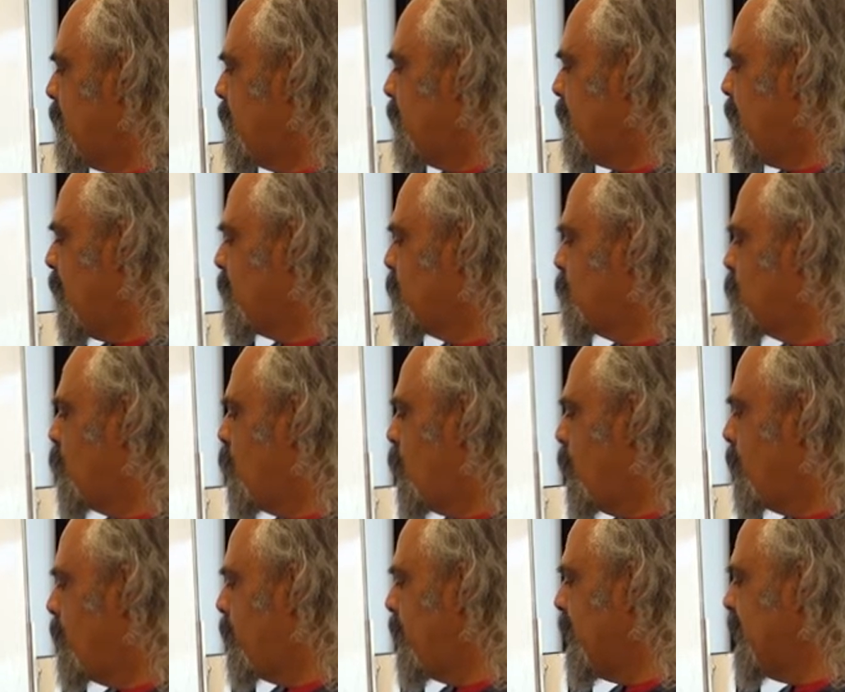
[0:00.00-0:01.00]
Now to
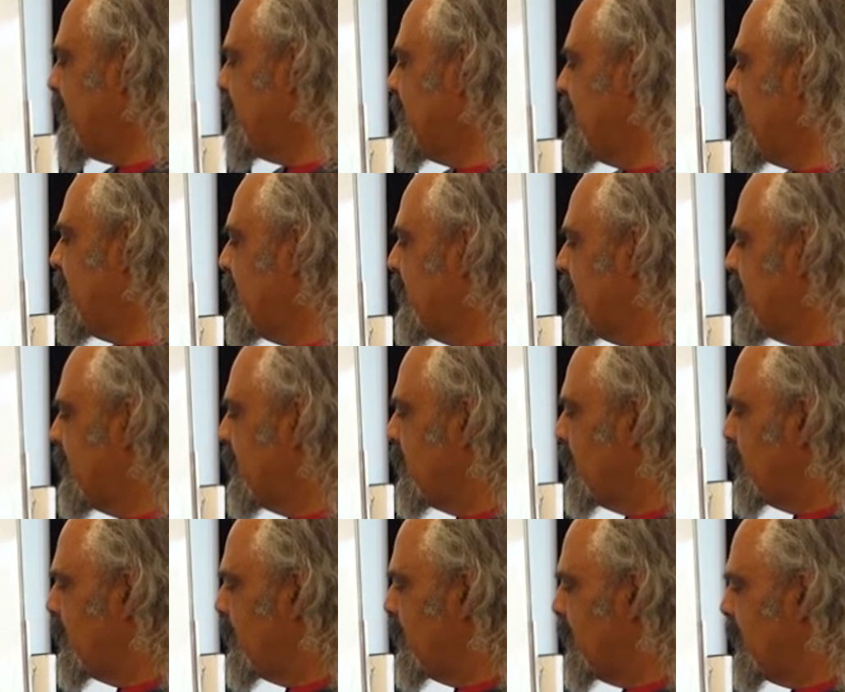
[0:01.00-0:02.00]
complete the ear,
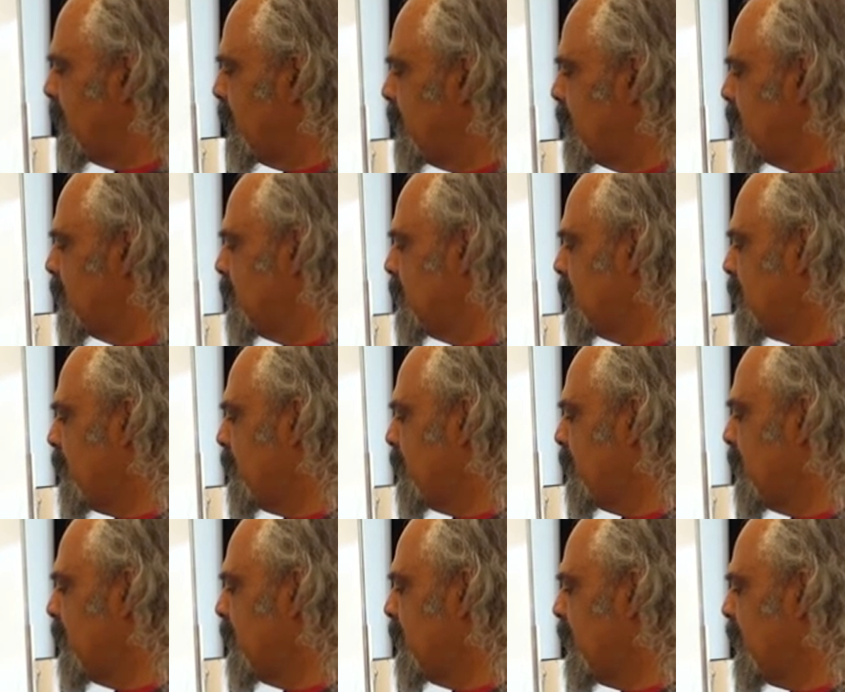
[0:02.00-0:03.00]
you need
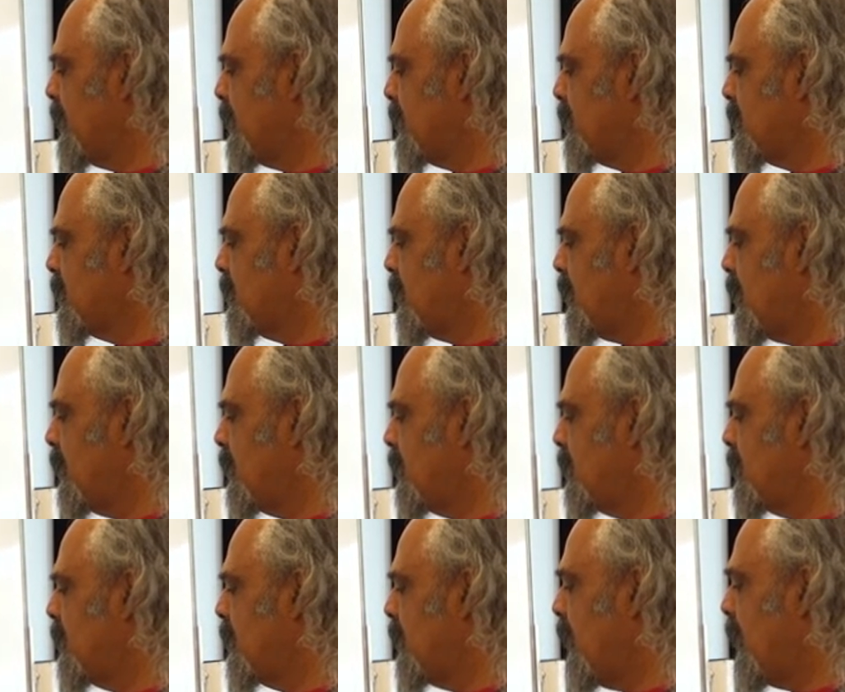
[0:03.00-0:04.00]
something that
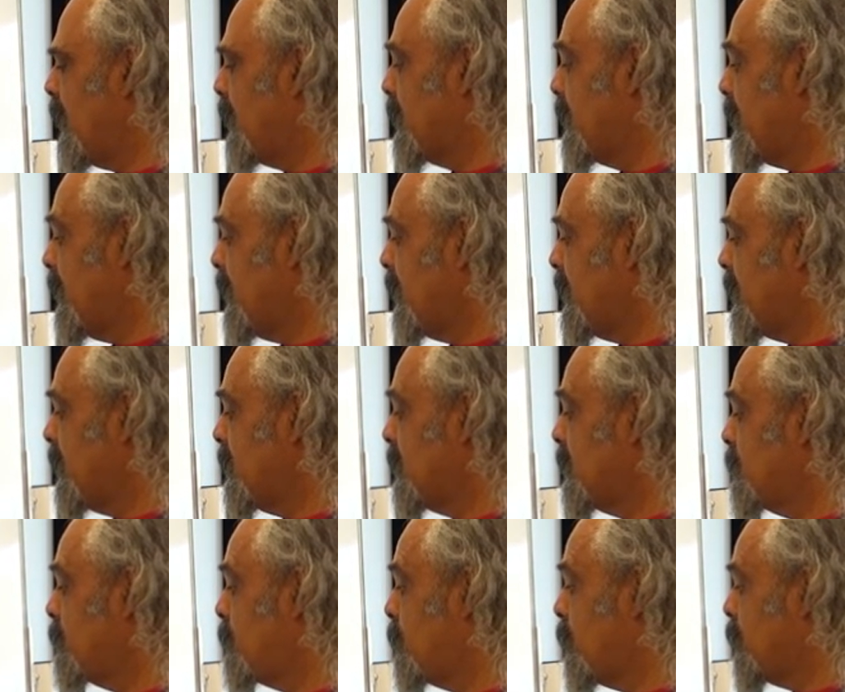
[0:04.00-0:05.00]
I think
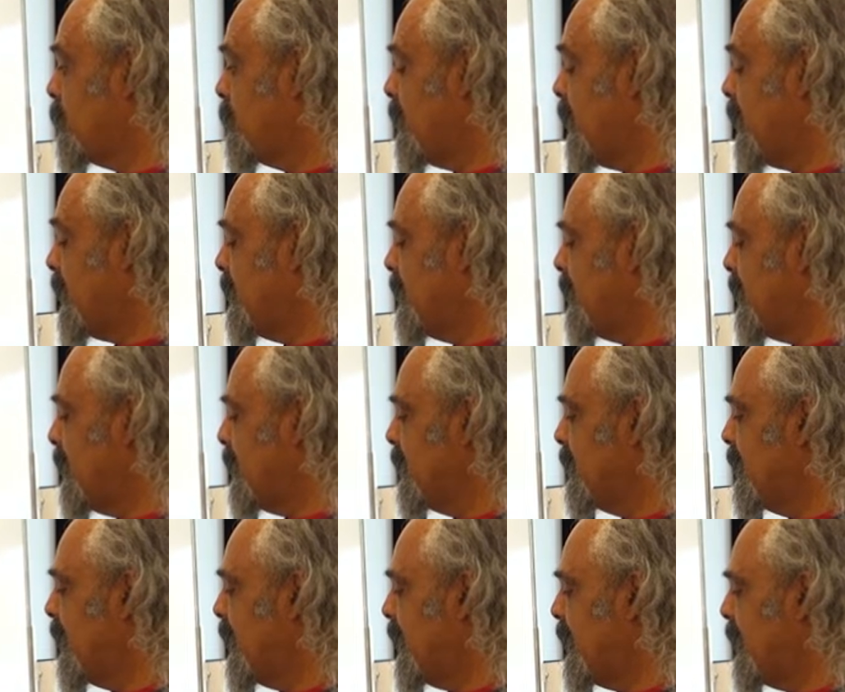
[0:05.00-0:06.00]
is
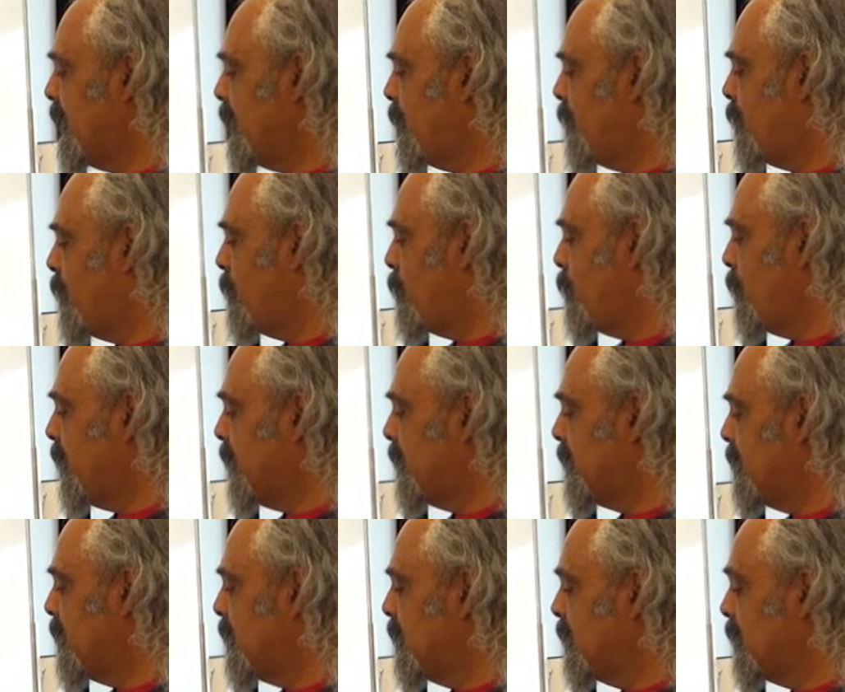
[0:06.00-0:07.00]
protecting the ear from
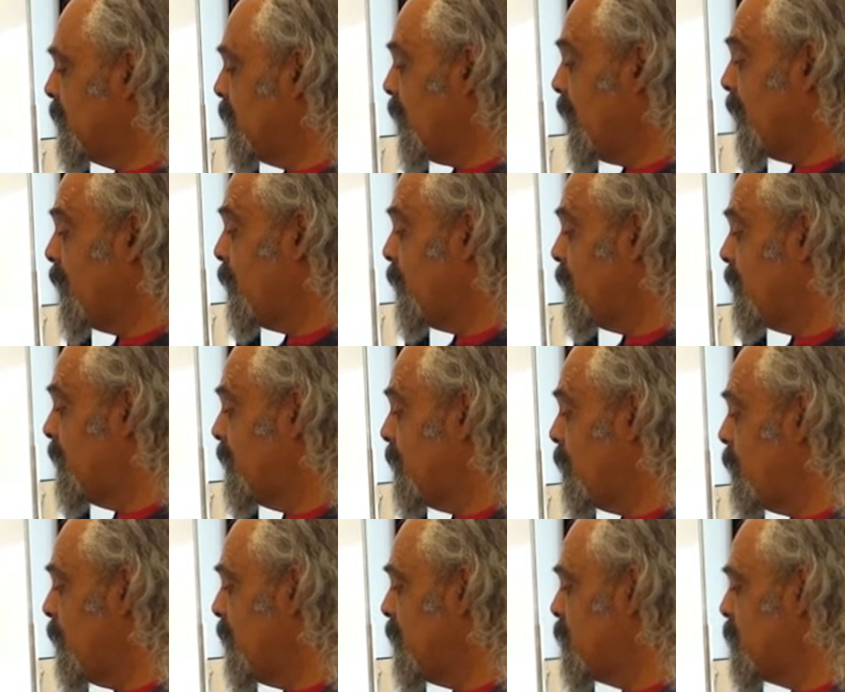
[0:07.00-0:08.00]
wind. So I call it a
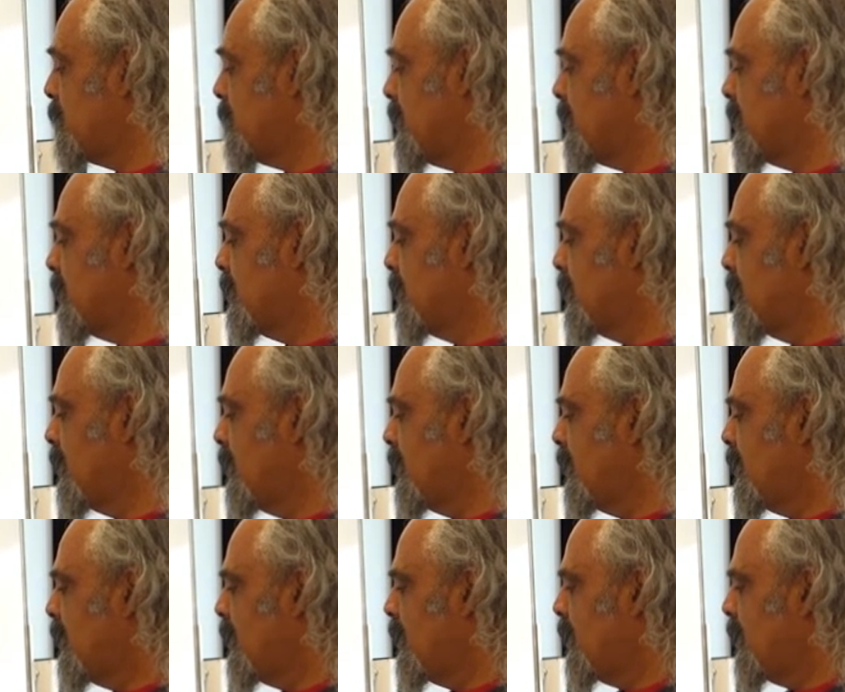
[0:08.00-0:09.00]
windshield.
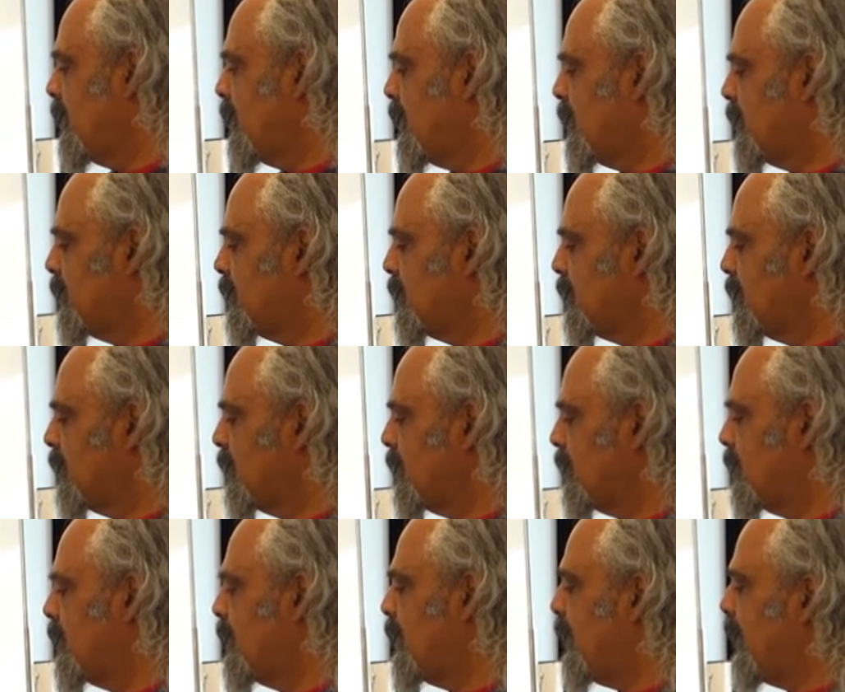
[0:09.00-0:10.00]
It's
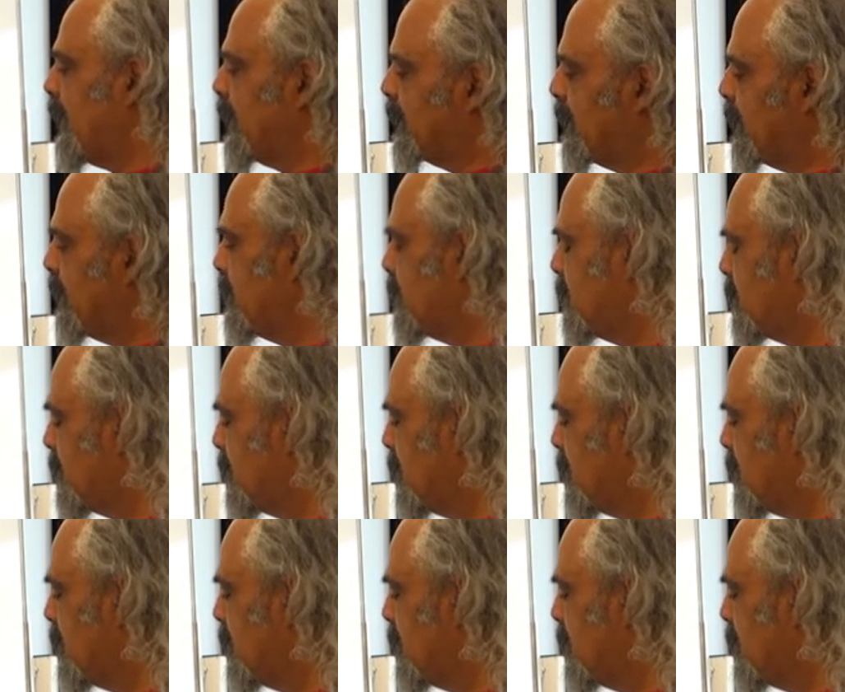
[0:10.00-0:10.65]
like this.